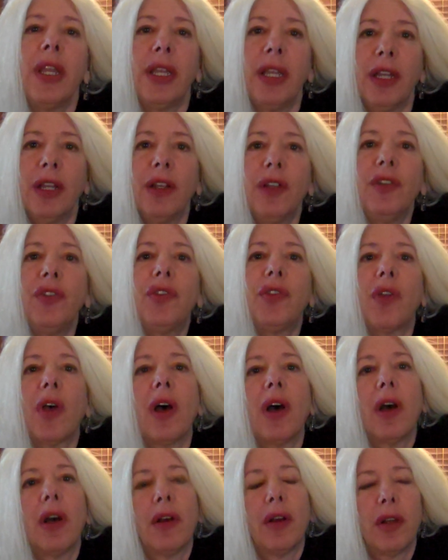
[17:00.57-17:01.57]

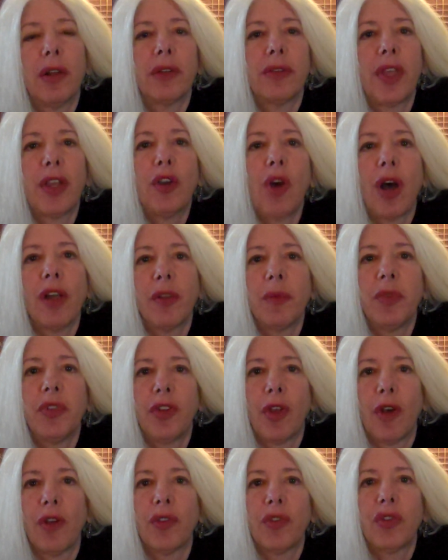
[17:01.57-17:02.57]
they call
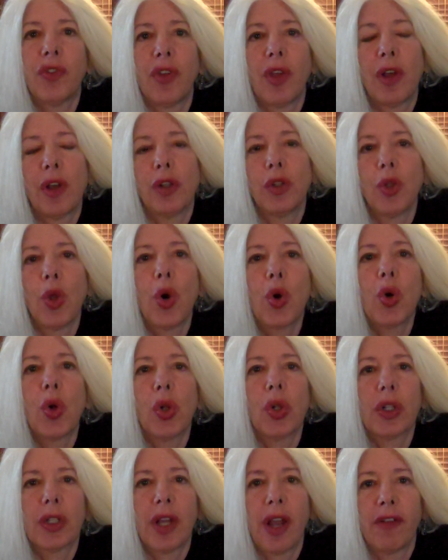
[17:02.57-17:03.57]
themselves
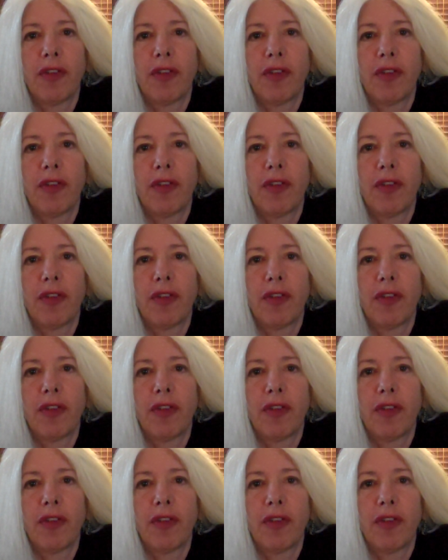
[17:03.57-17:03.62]
Local